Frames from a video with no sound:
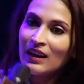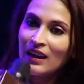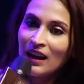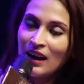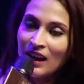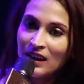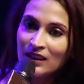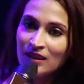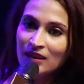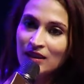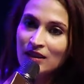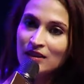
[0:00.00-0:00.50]

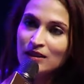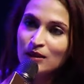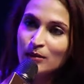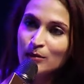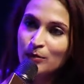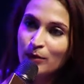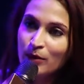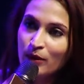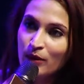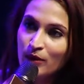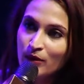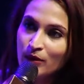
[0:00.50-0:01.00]
I think it's
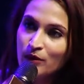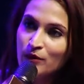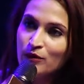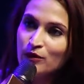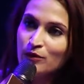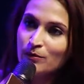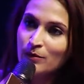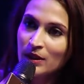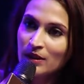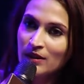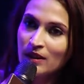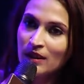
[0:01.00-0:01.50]
important to
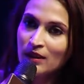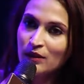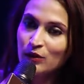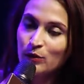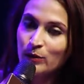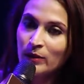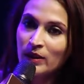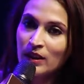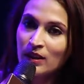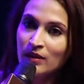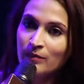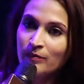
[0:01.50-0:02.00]
be that
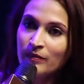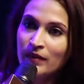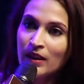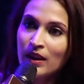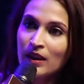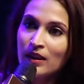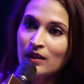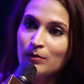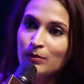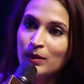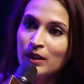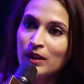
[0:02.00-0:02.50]
way,
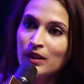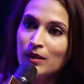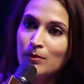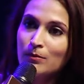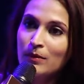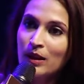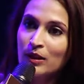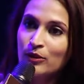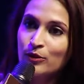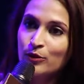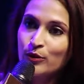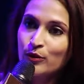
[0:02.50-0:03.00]
and being a
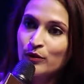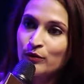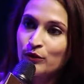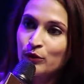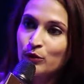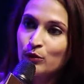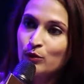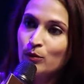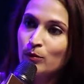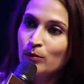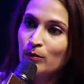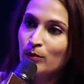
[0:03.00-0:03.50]
mother of
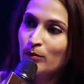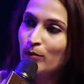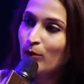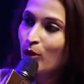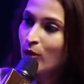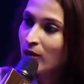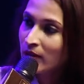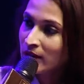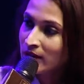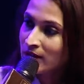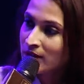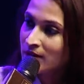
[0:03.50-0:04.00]
two
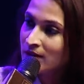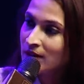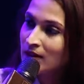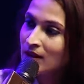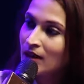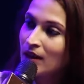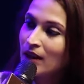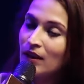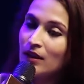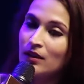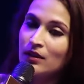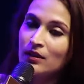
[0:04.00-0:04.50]
boys
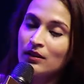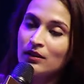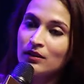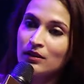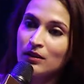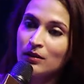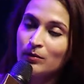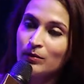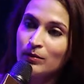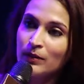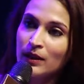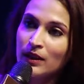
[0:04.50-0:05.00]
and
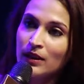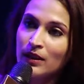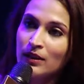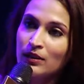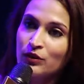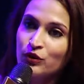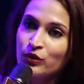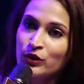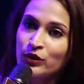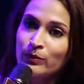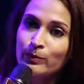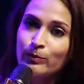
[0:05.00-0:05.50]
uh,
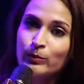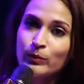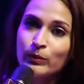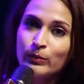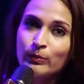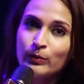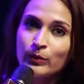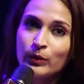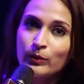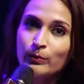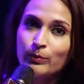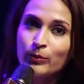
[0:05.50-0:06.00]

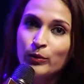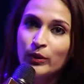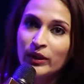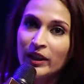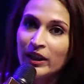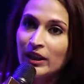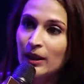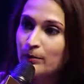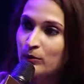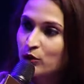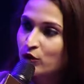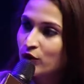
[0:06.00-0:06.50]

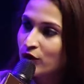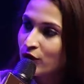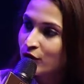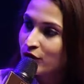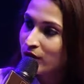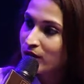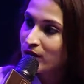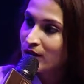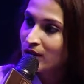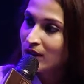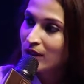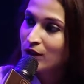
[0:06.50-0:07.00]
bringing up
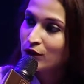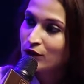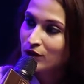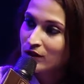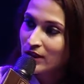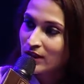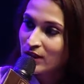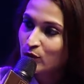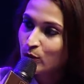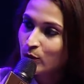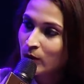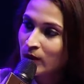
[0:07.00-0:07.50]
children in
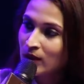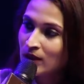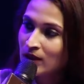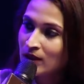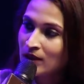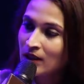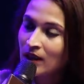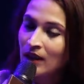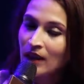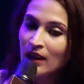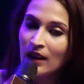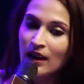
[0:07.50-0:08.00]
today's world,
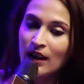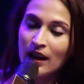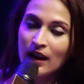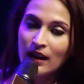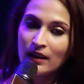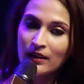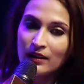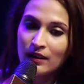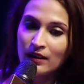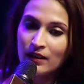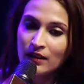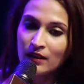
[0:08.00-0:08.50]
I
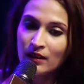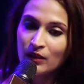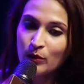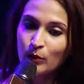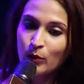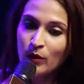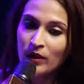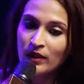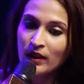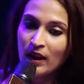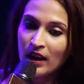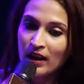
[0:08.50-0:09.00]
think
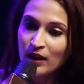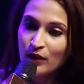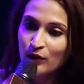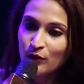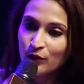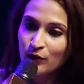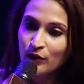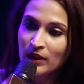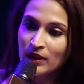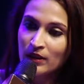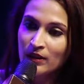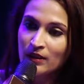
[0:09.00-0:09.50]
what I
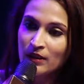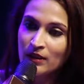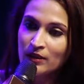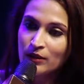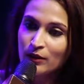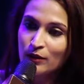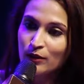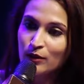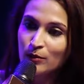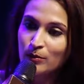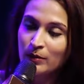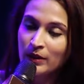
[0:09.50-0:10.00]
feel is
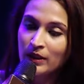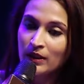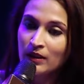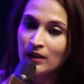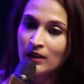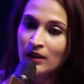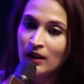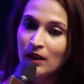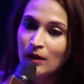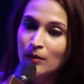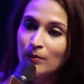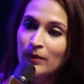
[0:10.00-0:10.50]
going to be
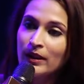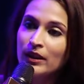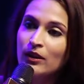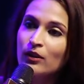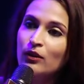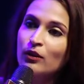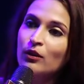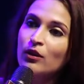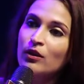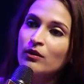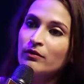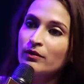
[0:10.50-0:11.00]
make a
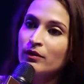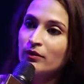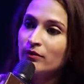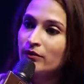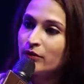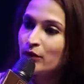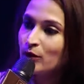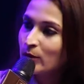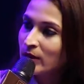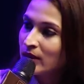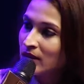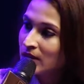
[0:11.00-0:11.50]
lot of
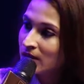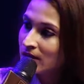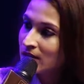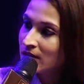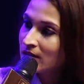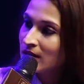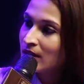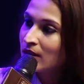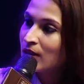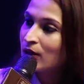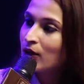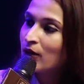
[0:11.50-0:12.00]
influence
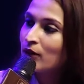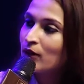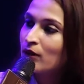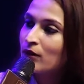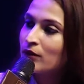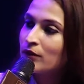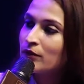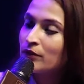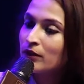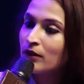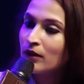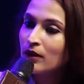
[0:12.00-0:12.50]
and a lot
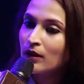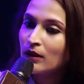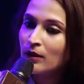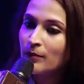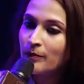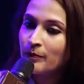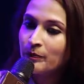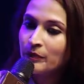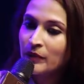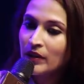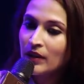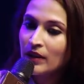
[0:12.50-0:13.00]
of
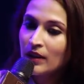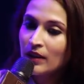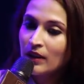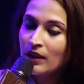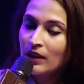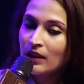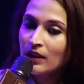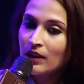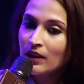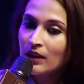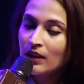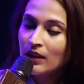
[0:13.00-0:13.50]
um,
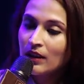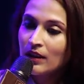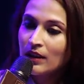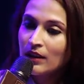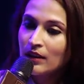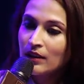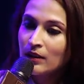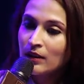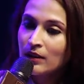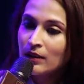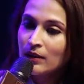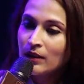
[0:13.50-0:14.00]

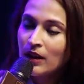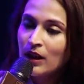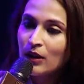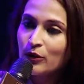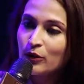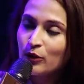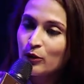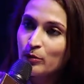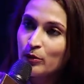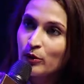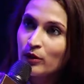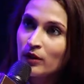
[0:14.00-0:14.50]
uh, how do
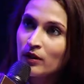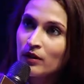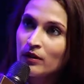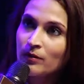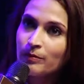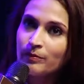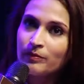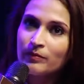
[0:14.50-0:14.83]
you put it?